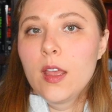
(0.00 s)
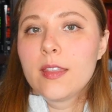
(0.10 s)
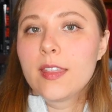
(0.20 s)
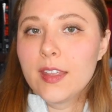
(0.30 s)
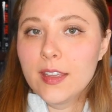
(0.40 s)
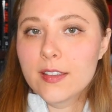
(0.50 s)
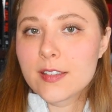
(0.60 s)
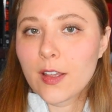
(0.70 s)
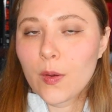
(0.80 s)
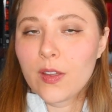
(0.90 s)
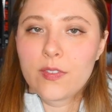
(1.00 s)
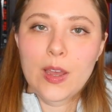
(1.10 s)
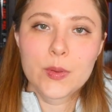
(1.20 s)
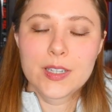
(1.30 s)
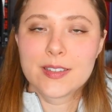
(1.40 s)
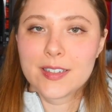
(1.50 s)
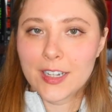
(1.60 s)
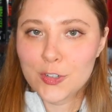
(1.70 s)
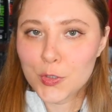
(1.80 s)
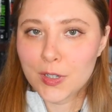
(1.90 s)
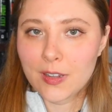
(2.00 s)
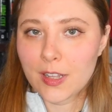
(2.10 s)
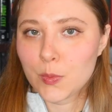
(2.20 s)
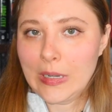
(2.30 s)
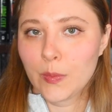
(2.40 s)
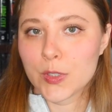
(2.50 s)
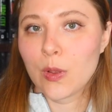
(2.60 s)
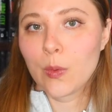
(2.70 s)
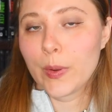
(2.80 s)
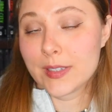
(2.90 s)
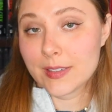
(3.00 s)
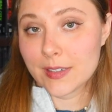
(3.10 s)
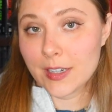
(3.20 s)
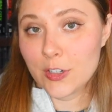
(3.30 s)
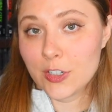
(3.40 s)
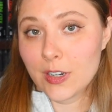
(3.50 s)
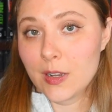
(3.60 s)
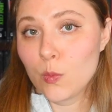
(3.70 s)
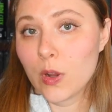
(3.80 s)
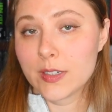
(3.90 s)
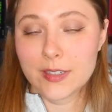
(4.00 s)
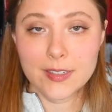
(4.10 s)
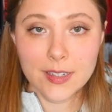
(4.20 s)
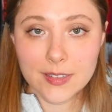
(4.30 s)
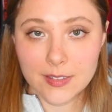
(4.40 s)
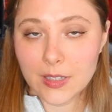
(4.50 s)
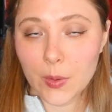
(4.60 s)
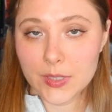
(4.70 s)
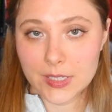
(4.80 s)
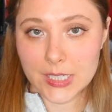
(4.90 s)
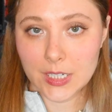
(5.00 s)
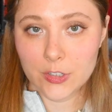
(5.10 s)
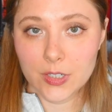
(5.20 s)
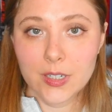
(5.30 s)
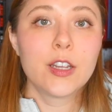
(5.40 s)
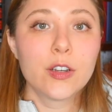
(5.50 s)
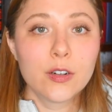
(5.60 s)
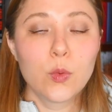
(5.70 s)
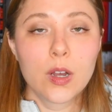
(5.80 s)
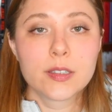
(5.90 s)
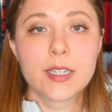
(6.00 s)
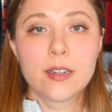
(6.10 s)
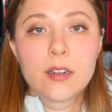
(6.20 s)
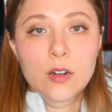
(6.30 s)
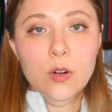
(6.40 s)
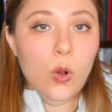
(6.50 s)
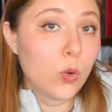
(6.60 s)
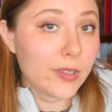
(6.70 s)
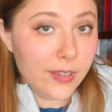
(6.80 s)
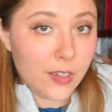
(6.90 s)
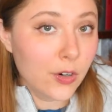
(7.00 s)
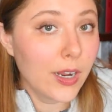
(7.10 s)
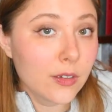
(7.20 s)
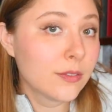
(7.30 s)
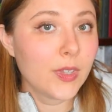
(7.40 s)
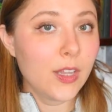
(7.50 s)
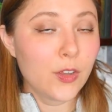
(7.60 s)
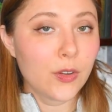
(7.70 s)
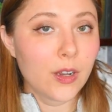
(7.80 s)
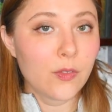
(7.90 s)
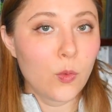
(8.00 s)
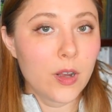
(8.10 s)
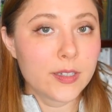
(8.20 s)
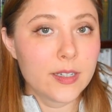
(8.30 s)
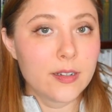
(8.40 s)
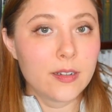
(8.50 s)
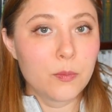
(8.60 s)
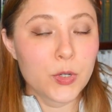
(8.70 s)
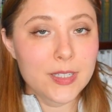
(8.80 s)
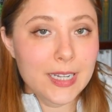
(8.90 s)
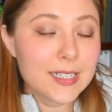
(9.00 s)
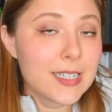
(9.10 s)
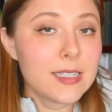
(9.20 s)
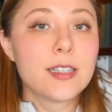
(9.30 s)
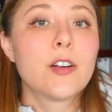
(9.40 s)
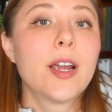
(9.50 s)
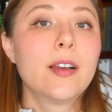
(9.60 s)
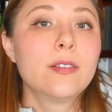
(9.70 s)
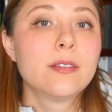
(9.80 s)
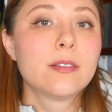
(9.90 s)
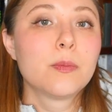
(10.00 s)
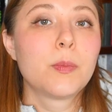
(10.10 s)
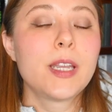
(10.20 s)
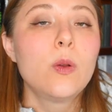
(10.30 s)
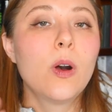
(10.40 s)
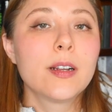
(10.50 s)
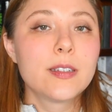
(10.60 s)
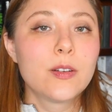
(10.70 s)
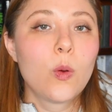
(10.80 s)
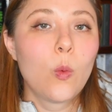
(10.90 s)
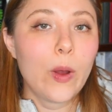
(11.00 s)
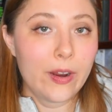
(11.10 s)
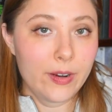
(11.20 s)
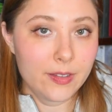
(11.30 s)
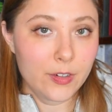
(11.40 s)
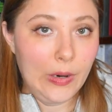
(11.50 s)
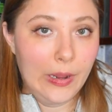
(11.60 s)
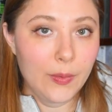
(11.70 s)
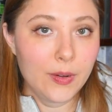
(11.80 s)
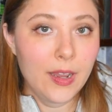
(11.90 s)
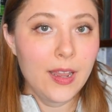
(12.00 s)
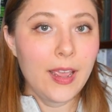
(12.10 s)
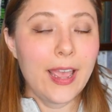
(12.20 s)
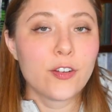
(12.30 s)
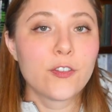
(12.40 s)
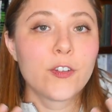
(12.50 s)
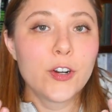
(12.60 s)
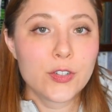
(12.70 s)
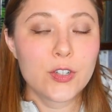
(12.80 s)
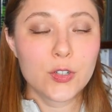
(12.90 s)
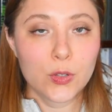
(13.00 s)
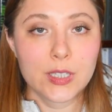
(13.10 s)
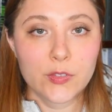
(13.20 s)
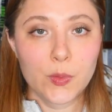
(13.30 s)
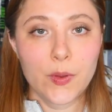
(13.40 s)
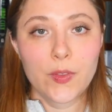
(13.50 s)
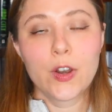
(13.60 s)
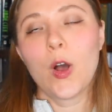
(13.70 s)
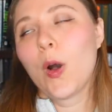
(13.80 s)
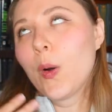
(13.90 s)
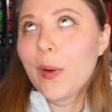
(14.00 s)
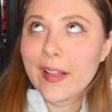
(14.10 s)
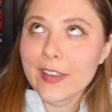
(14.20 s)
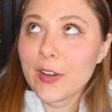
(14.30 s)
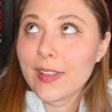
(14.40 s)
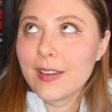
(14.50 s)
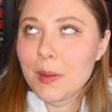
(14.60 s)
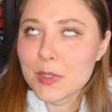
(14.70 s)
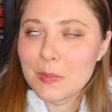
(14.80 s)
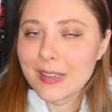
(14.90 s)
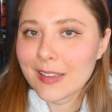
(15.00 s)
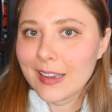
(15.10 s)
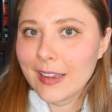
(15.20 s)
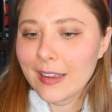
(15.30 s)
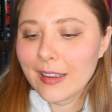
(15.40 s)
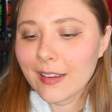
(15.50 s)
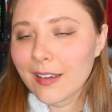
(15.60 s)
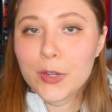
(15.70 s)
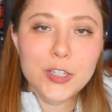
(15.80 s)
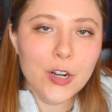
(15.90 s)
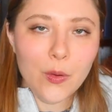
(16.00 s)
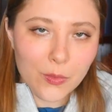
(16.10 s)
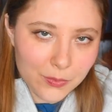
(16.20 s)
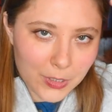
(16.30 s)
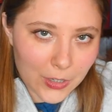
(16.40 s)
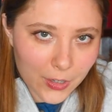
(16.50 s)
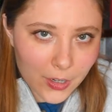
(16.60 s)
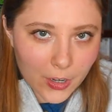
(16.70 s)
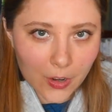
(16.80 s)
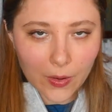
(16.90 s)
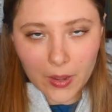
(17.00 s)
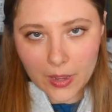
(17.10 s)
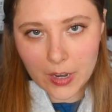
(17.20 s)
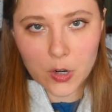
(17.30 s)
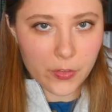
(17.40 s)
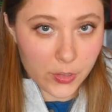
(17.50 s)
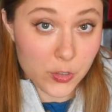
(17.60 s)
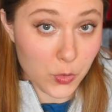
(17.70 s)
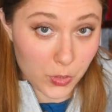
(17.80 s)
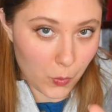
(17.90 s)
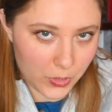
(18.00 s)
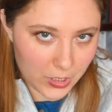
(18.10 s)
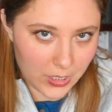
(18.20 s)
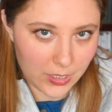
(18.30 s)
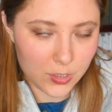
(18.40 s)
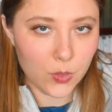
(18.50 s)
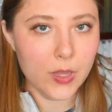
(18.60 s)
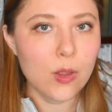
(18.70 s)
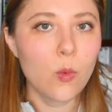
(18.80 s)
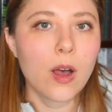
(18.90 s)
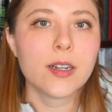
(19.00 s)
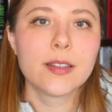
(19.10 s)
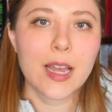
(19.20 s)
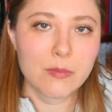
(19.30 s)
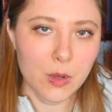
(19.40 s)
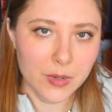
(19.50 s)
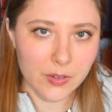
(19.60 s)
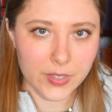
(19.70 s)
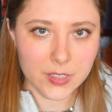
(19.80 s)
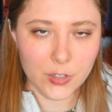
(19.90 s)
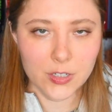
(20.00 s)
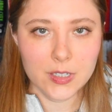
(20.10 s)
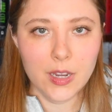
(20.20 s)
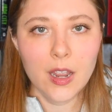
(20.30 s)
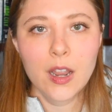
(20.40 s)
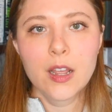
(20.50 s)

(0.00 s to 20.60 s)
The thing is, though, if that was his intention, and that's what was always his intention, and he wanted to signal that was his intention, he could have walked in holding the crown. He could have walked in presenting the crown. But he walked in wearing the crown. And first told everyone that, oh, well, they named me the king, but here you go, I know that there's only one king. So he wanted that moment of uncertainty.